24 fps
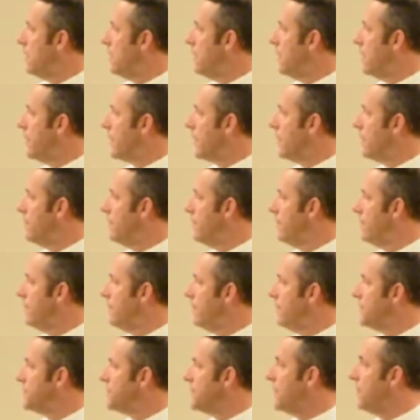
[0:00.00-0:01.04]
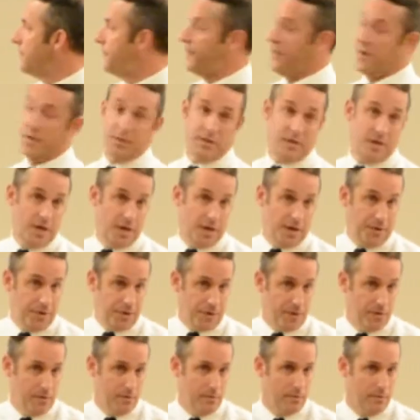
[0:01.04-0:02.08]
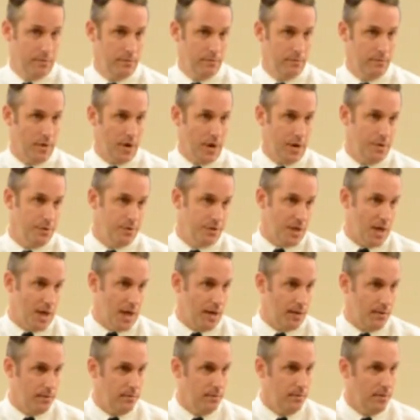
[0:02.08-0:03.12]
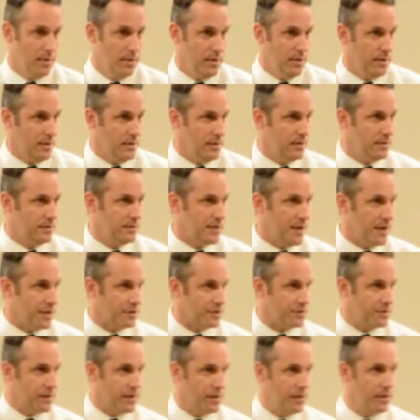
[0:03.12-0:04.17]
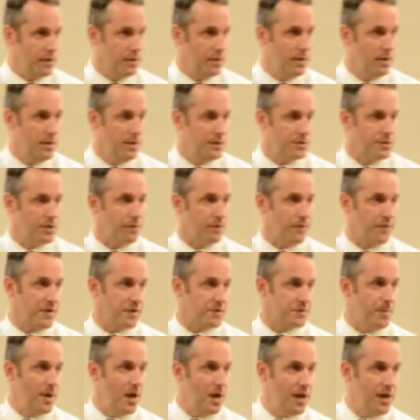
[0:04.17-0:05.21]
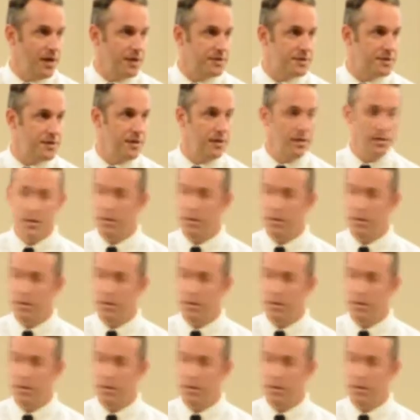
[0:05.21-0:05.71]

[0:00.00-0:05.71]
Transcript: there we go. So fix teeth, right? Who's that? Dentistry. So fix minds,